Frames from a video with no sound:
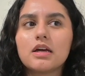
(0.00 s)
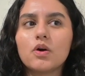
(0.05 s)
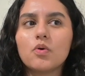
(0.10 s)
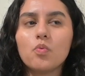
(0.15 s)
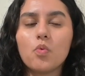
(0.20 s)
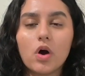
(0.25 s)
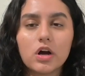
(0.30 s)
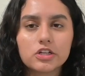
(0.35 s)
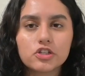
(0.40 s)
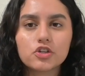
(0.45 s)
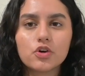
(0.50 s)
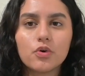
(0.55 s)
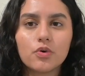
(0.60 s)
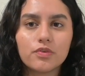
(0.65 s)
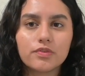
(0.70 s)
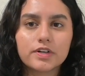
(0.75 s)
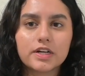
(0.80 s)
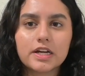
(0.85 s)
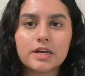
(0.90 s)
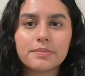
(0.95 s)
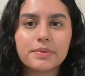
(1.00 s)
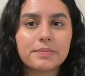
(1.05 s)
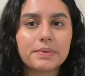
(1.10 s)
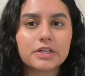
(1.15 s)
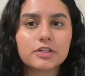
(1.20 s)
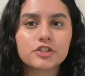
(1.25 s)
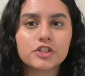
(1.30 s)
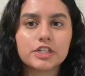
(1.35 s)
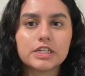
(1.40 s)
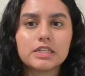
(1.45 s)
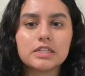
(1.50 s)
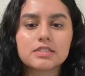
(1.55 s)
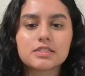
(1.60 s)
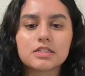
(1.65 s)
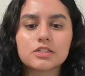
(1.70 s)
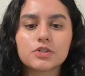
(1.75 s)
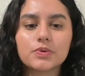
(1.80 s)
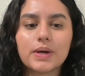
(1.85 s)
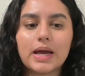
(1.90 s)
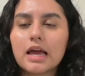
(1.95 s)
watch over him and make sure he
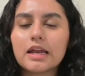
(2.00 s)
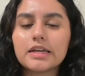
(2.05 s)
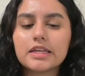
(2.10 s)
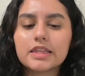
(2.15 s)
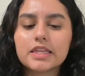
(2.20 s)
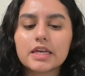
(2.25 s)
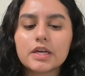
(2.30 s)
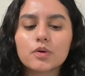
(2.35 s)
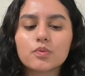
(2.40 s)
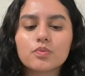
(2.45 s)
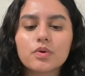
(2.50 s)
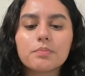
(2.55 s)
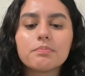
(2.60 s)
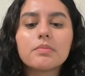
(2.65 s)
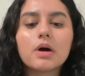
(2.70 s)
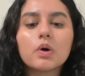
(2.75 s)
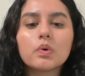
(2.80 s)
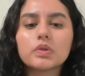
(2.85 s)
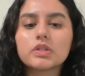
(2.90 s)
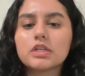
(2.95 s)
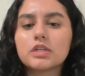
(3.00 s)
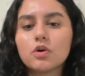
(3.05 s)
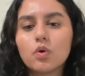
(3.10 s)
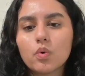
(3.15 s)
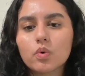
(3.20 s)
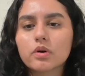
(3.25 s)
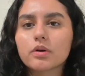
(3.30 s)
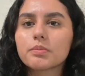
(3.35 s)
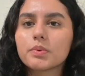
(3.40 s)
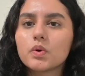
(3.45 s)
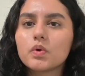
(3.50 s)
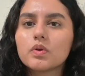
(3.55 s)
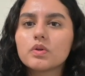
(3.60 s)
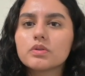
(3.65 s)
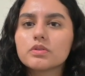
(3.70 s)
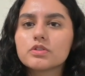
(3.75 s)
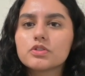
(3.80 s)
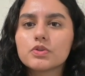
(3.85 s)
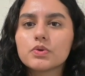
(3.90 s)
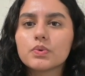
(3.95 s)
doesn't do anything remotely
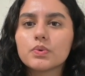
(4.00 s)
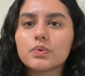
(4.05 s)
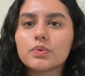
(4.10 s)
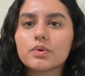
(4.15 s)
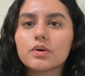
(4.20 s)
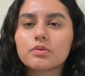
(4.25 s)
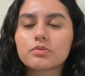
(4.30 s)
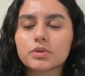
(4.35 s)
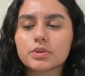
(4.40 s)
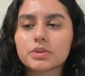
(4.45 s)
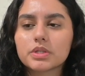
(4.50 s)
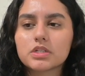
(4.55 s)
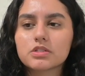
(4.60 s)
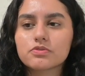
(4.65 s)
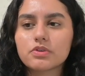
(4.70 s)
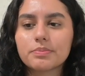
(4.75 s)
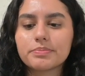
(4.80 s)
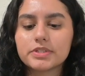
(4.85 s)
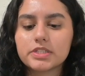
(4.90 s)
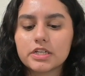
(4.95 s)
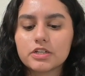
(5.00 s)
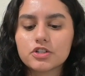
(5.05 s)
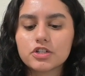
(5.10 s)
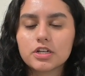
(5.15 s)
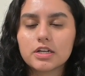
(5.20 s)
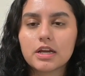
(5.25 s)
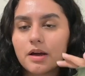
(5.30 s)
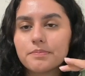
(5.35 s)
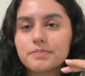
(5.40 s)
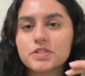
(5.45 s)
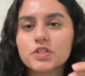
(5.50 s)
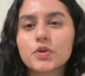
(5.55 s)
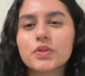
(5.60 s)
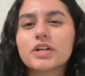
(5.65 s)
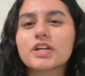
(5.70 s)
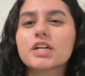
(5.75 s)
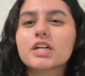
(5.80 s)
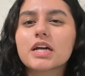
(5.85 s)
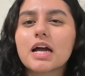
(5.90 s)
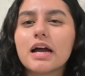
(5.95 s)
horrible to ruin his reputation. So
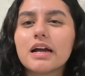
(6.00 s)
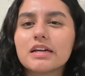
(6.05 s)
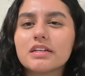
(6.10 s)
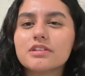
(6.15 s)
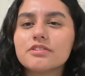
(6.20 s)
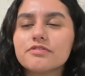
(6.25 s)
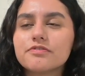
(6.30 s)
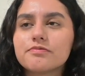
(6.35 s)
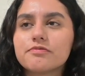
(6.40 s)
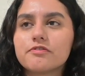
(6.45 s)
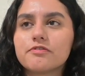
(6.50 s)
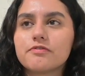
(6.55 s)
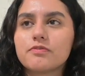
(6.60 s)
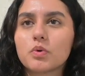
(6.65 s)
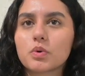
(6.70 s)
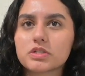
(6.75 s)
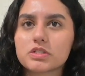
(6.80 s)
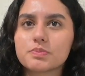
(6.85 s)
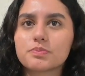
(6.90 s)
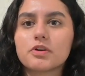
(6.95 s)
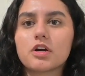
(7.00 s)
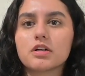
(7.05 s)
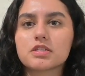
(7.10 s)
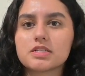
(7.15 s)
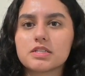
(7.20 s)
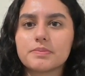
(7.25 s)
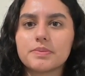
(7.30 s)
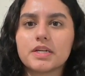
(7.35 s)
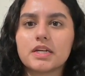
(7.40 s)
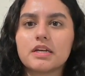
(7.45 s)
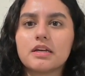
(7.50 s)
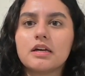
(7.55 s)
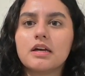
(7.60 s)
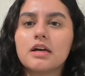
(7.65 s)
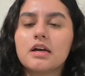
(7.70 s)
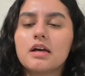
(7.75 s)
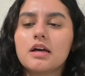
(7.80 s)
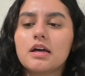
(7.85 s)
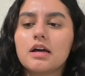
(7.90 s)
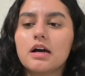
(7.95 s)
they're kind of forced proximity.
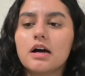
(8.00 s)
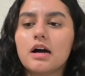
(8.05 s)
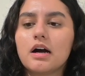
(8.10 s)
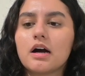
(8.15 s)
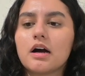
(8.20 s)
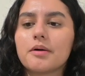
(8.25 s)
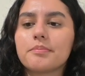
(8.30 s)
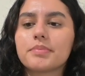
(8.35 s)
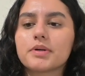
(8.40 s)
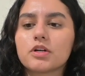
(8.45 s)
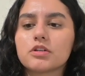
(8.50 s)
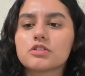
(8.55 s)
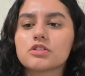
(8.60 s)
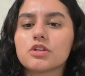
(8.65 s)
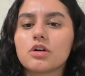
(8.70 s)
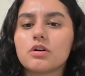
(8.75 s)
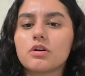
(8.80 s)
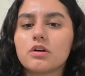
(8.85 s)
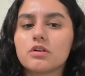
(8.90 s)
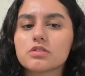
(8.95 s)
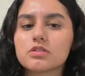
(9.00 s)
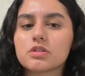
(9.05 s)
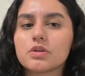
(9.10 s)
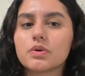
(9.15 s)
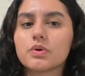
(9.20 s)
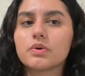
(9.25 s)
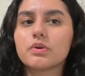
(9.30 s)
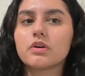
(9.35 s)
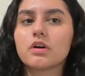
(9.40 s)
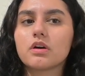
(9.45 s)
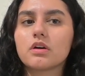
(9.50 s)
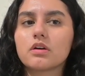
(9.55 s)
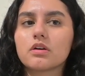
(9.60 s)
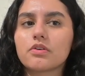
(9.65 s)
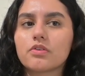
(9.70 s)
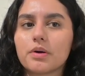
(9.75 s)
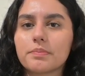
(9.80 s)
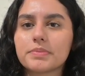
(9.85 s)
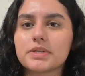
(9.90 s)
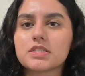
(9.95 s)
But it's also
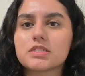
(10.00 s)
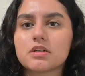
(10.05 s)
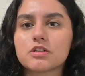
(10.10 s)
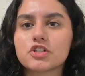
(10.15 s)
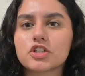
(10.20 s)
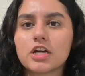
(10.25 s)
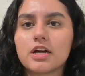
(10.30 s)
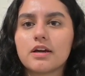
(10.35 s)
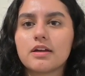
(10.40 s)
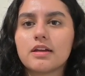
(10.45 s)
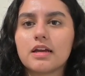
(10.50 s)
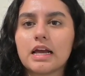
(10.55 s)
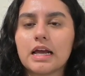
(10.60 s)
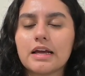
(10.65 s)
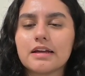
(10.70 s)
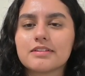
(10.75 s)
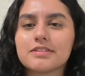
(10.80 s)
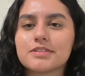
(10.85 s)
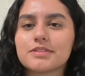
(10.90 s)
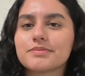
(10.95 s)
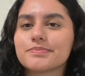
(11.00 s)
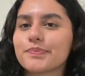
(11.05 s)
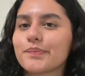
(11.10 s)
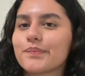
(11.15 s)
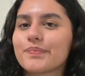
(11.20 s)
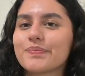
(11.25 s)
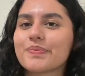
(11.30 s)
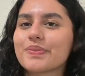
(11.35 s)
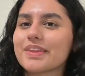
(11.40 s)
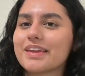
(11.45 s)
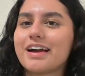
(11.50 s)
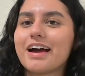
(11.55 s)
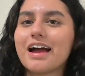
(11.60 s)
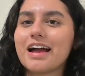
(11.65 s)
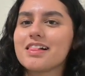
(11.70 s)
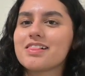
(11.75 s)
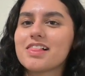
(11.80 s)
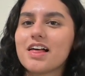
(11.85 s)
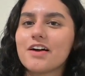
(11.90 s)
Grumpy Sunshine, and I